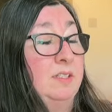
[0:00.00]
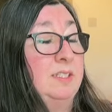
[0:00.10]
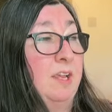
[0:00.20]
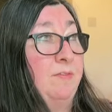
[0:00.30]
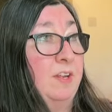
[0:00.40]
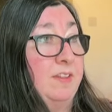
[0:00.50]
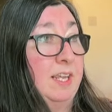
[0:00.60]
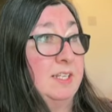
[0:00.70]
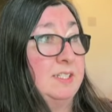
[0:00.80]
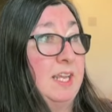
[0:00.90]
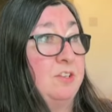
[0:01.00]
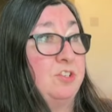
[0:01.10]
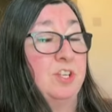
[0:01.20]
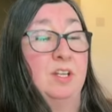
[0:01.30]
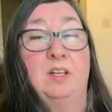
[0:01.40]
definitely the
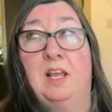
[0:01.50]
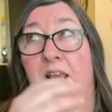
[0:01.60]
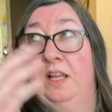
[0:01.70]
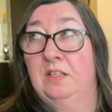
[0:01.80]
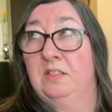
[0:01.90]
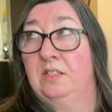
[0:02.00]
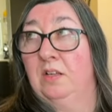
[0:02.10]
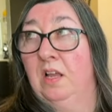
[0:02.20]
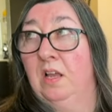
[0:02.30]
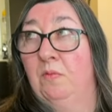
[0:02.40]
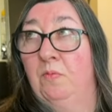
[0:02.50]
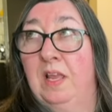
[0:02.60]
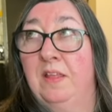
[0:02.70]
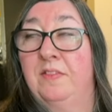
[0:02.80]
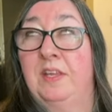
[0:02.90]
extension and uh,
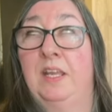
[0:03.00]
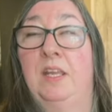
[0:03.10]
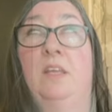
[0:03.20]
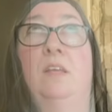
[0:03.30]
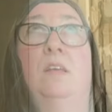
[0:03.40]
where the